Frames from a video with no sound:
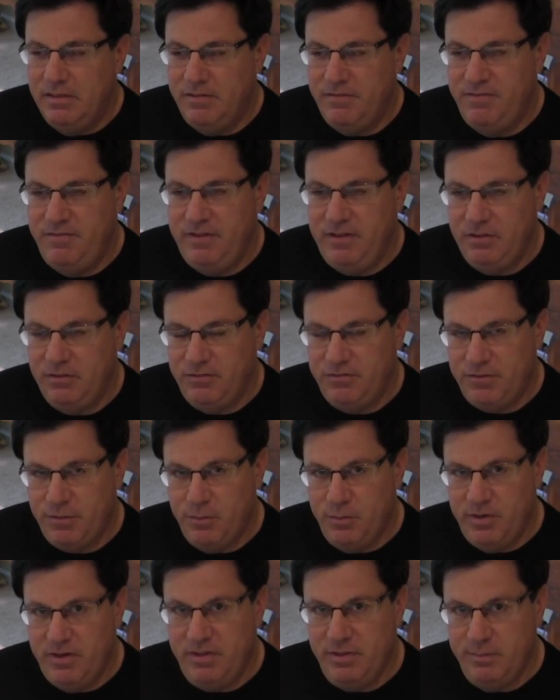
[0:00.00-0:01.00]
the field
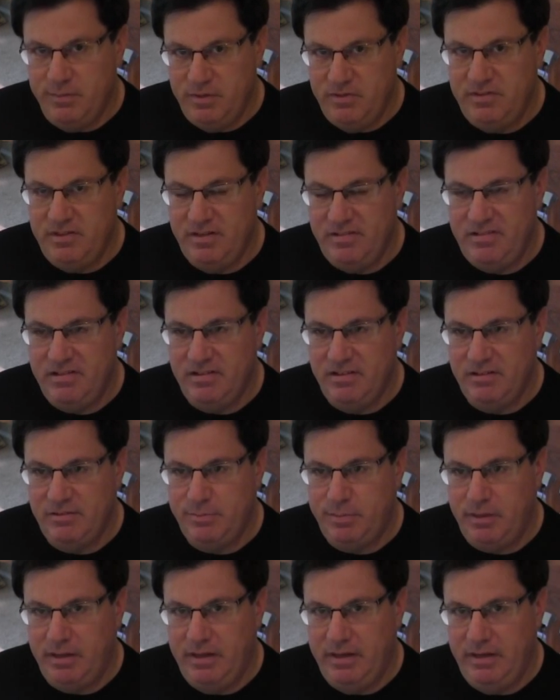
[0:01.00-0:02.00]
from where the musician
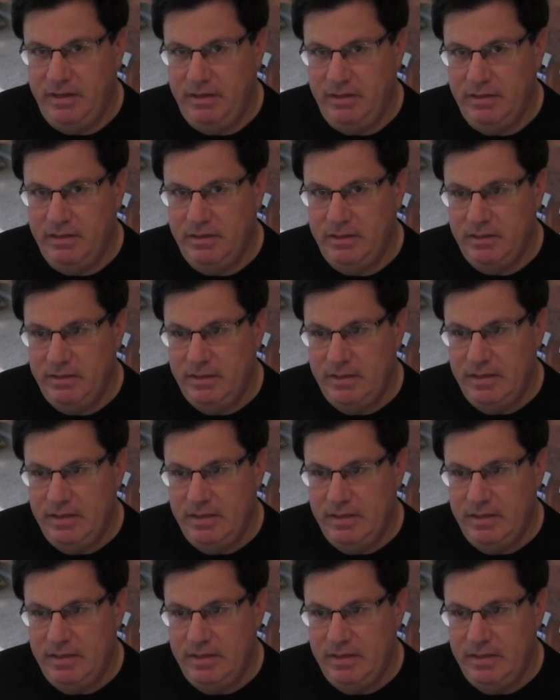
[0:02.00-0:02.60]
is playing